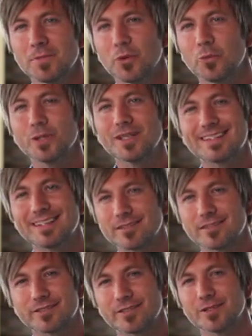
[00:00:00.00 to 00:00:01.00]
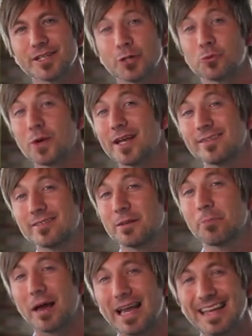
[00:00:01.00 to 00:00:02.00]
wouldn't necessarily erase the
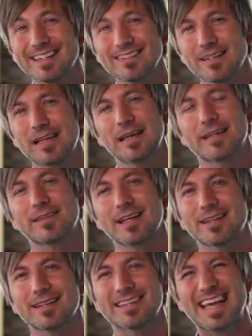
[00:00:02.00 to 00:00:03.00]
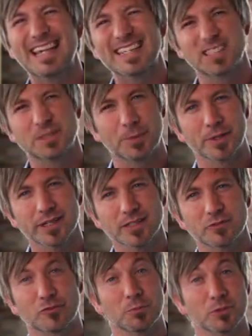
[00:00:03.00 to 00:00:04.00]
pain that they had
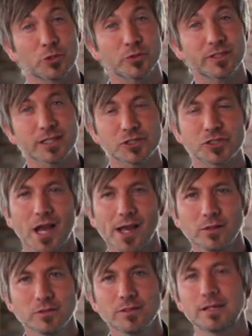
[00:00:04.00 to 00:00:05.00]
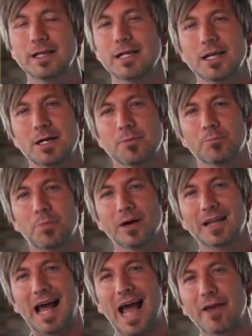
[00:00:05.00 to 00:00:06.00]
experienced from losing a child,
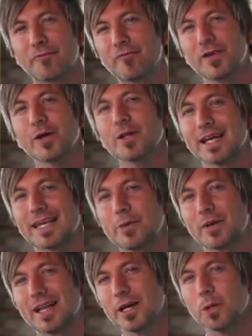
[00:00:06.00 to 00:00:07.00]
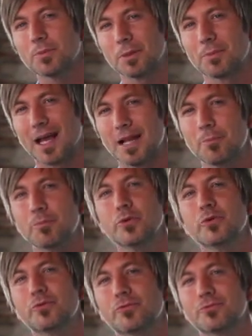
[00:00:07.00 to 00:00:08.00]
but I felt like it would help them kind of
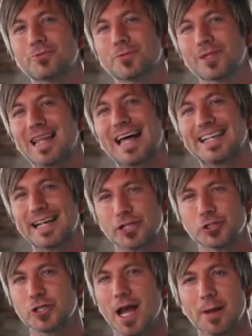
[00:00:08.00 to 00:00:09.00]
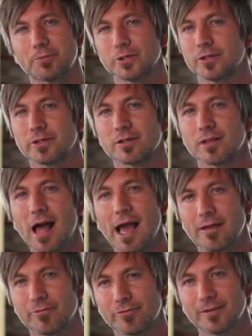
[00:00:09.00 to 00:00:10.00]
move to that next chapter in their
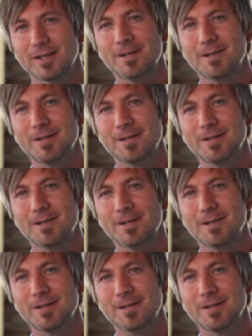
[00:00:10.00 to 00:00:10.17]
life.